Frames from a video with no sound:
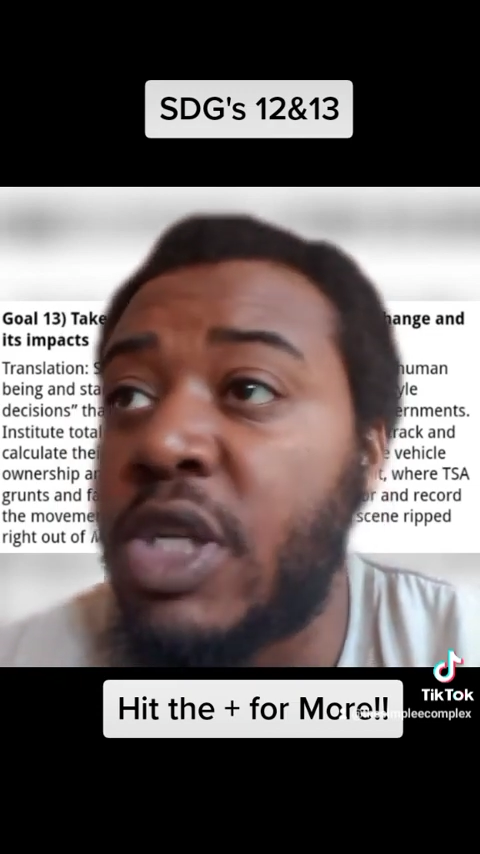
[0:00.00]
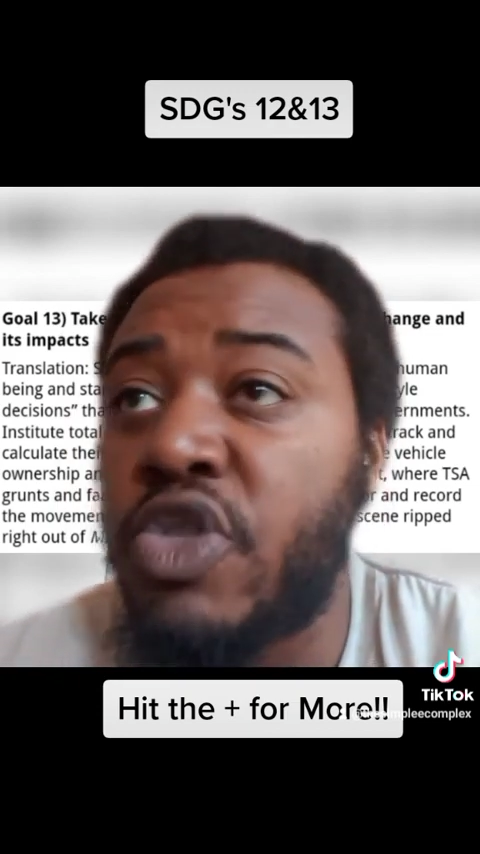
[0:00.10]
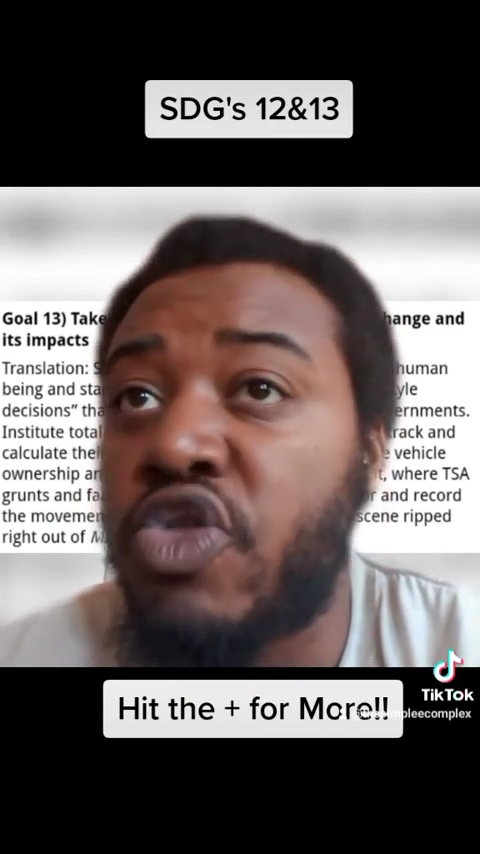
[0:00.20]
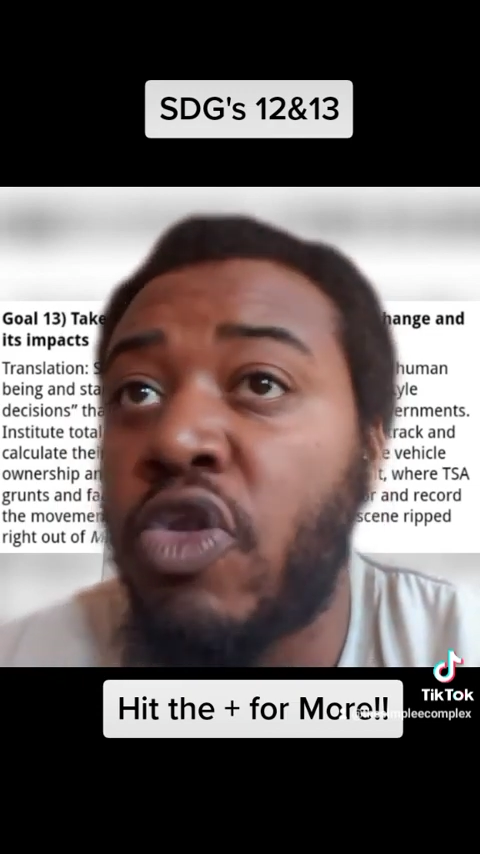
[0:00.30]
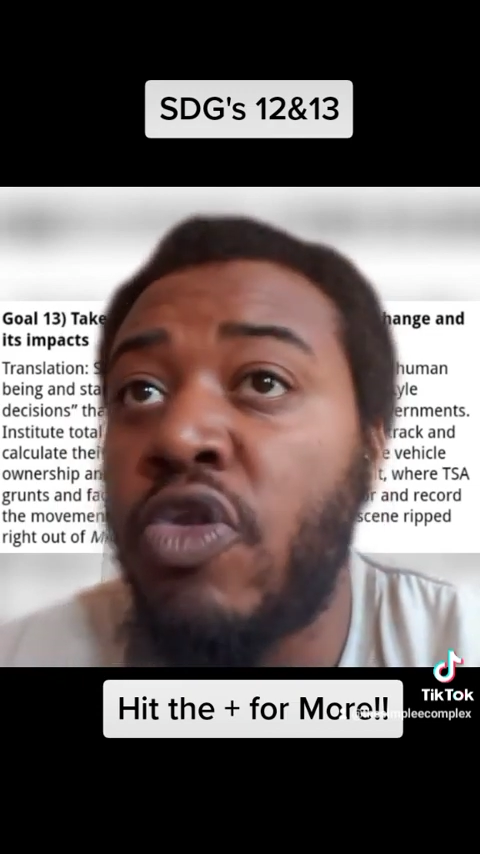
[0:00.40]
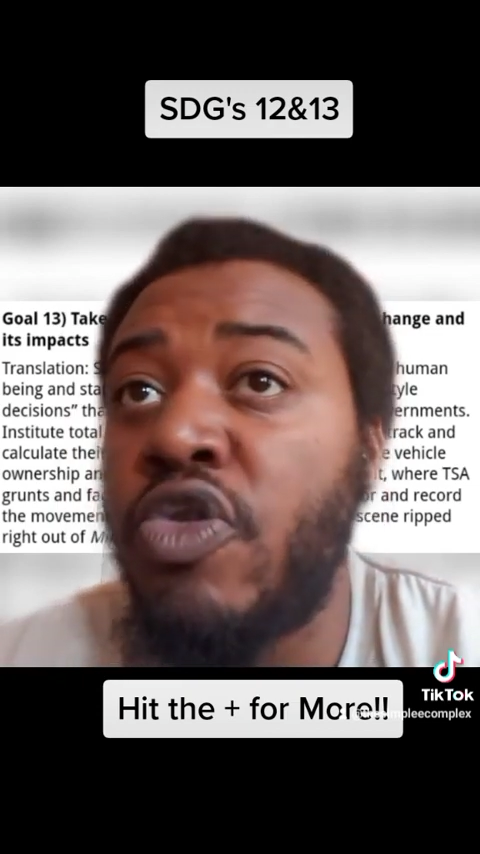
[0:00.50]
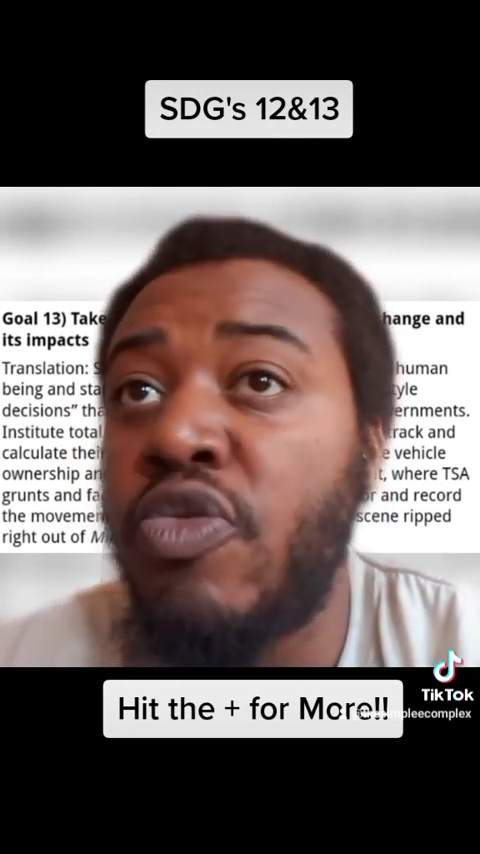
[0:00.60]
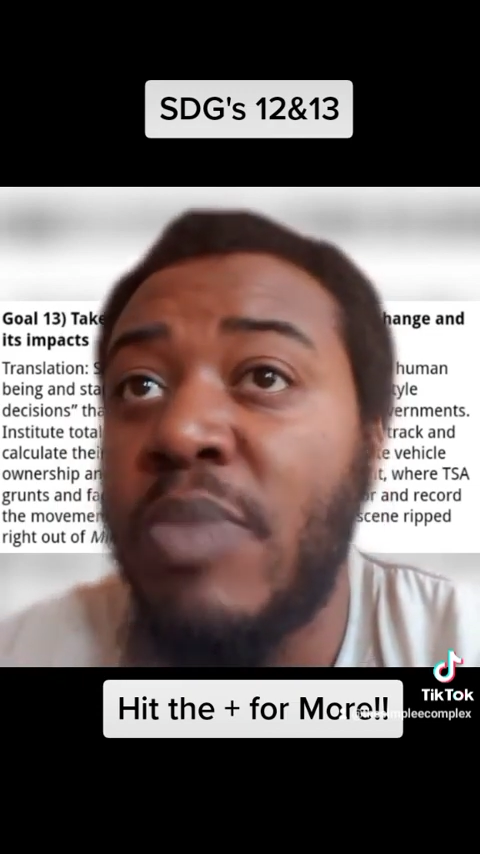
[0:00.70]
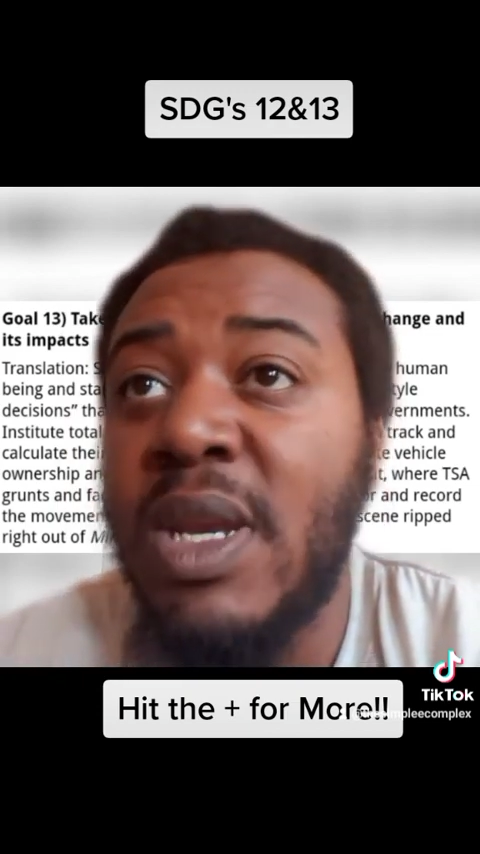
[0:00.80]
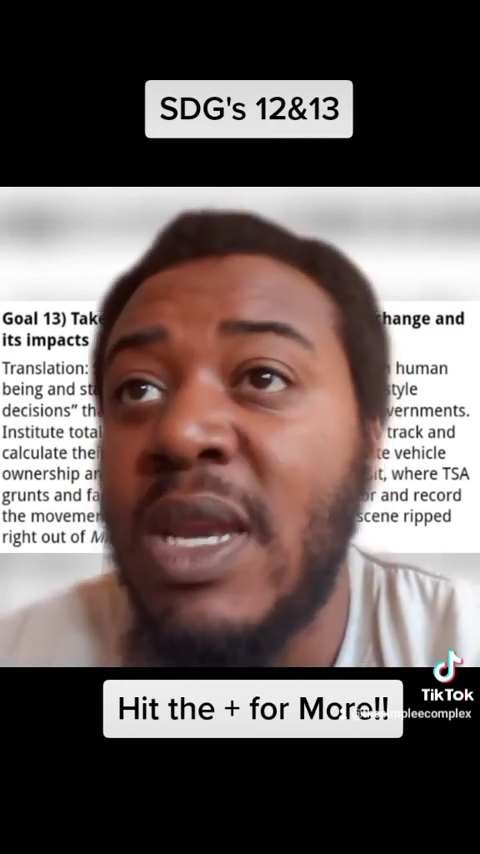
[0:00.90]
control
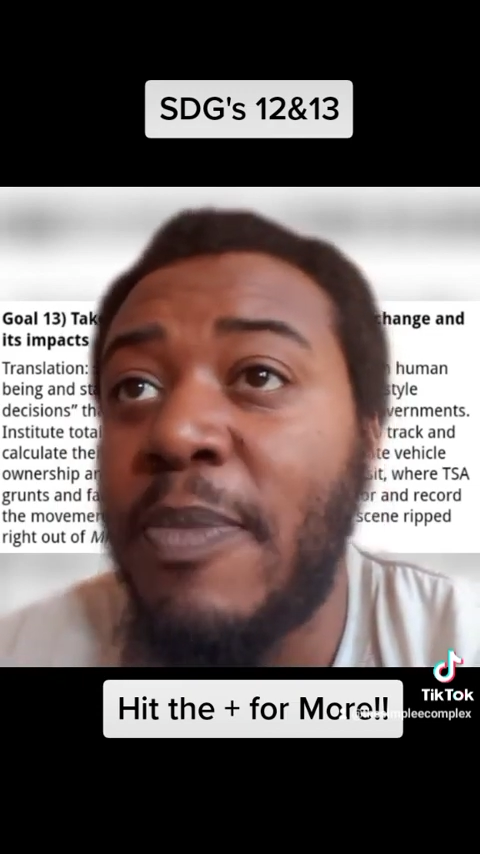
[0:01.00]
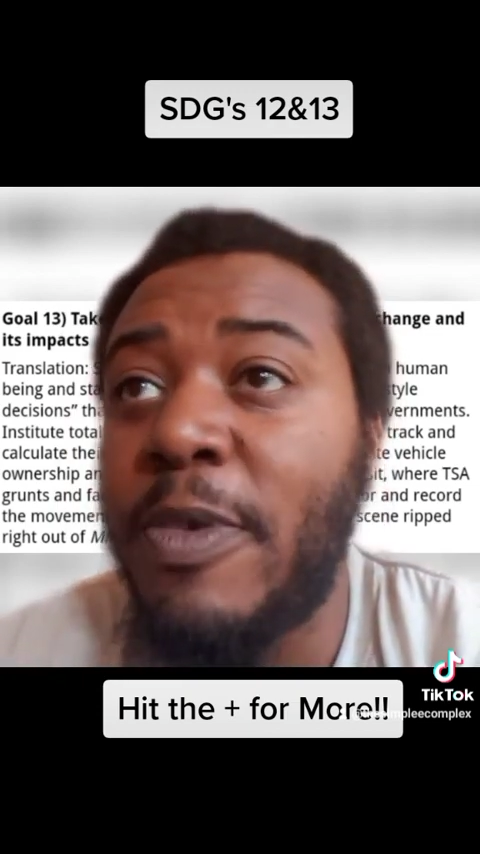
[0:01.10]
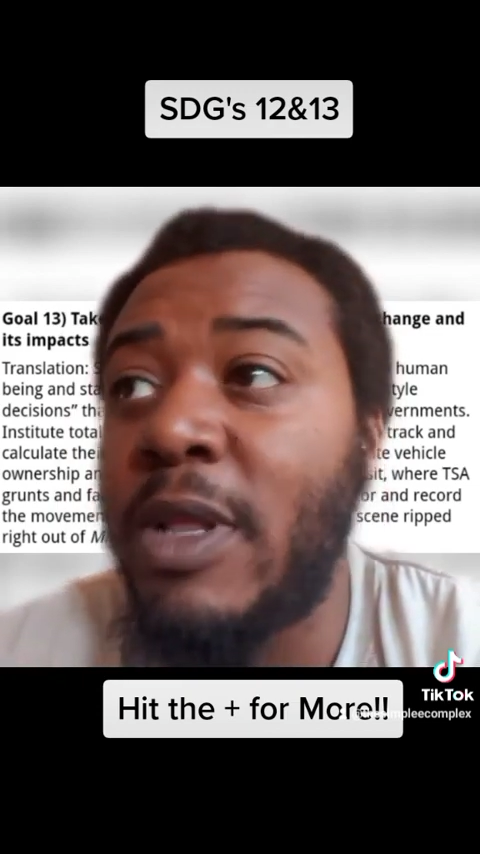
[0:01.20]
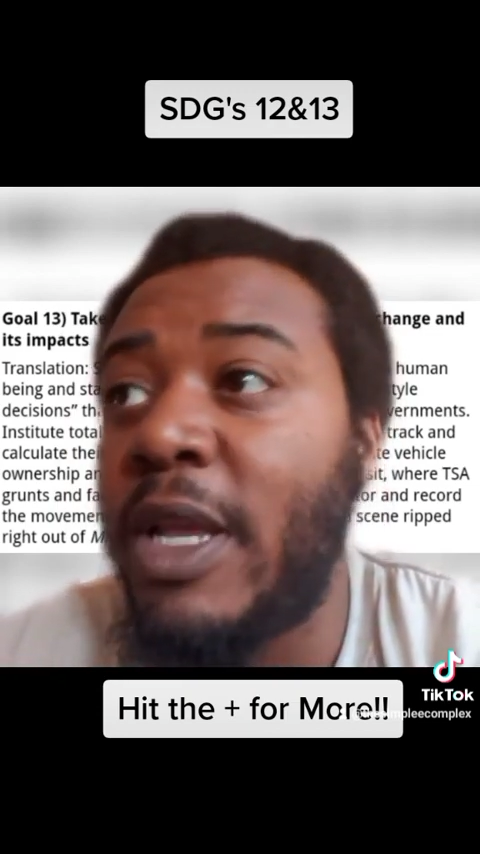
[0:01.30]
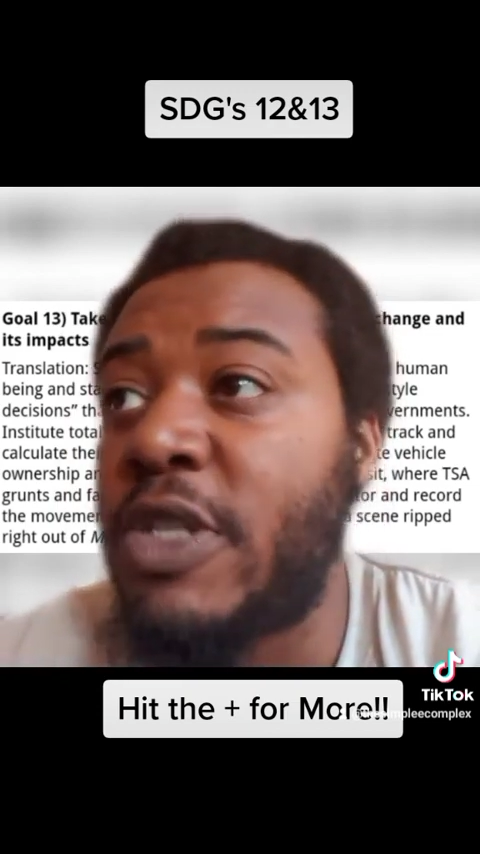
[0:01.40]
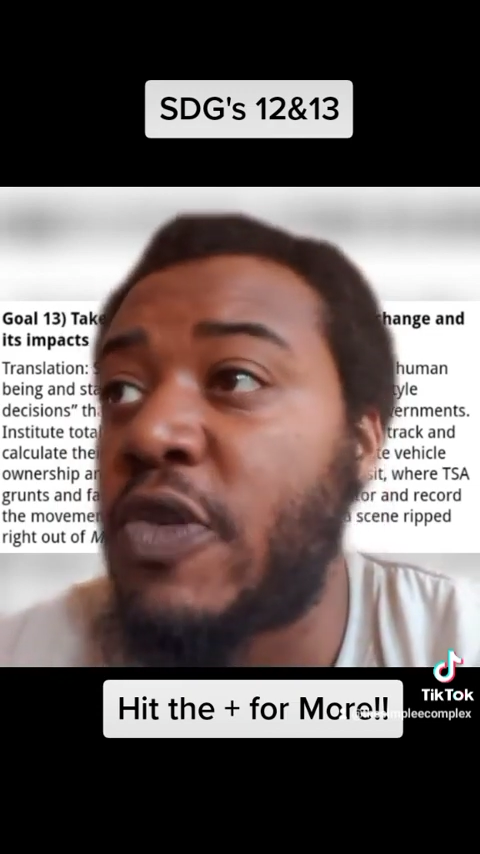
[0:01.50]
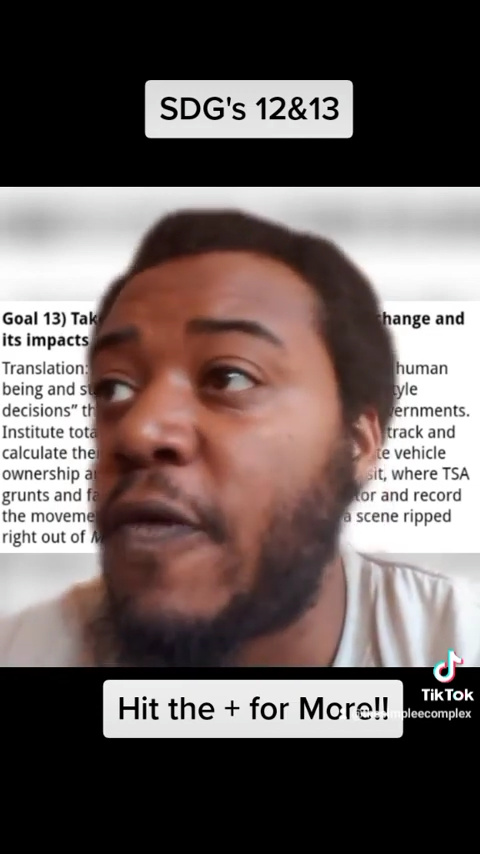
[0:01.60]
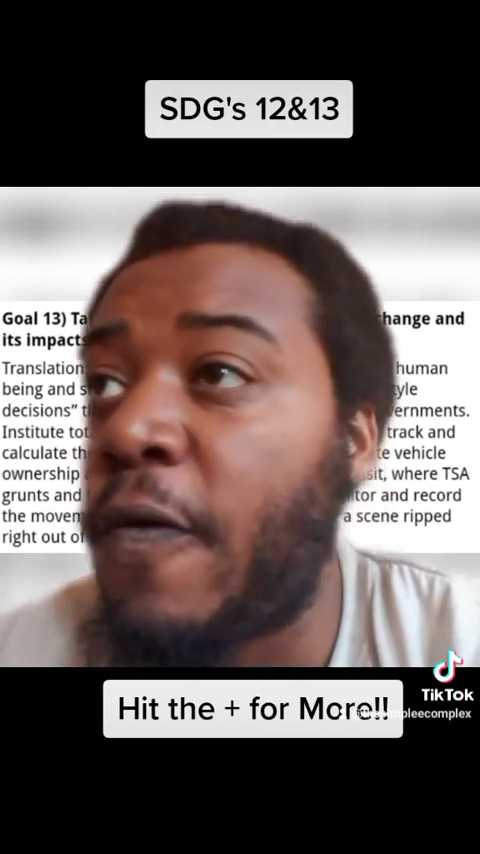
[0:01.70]
you, manipulate you,